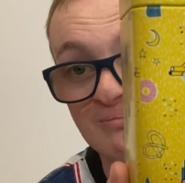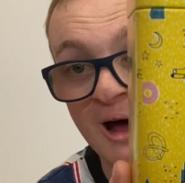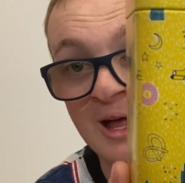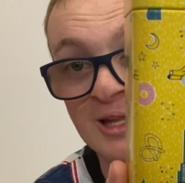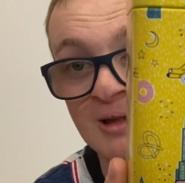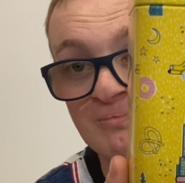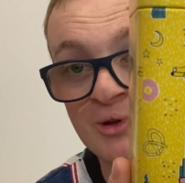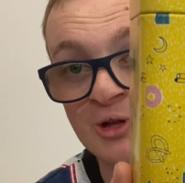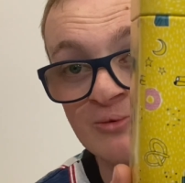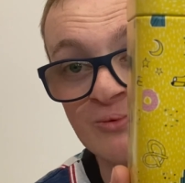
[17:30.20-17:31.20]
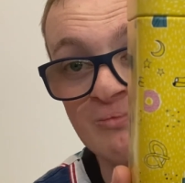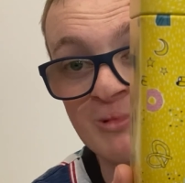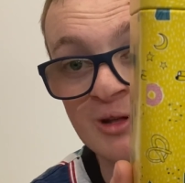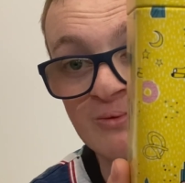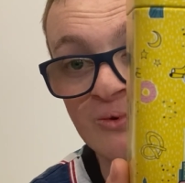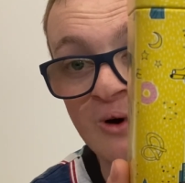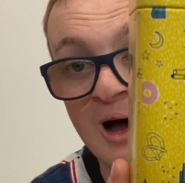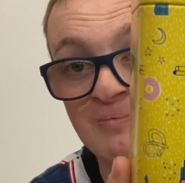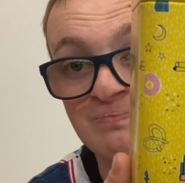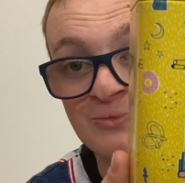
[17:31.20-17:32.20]
But it's a beautiful, beautiful,
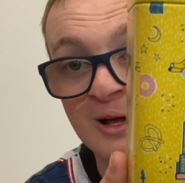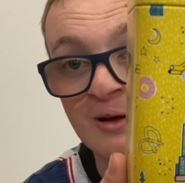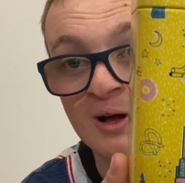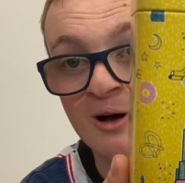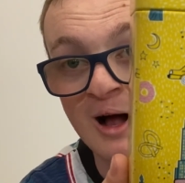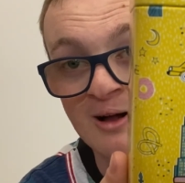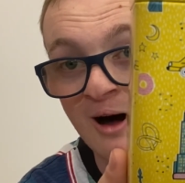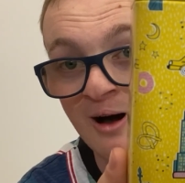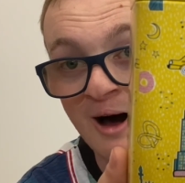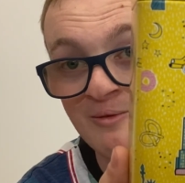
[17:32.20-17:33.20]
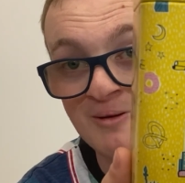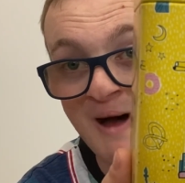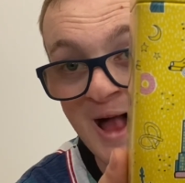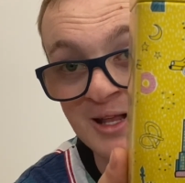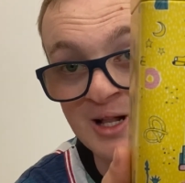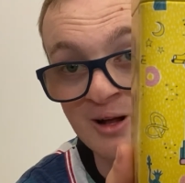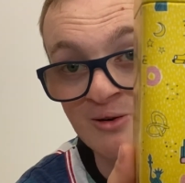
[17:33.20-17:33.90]
I love the packaging.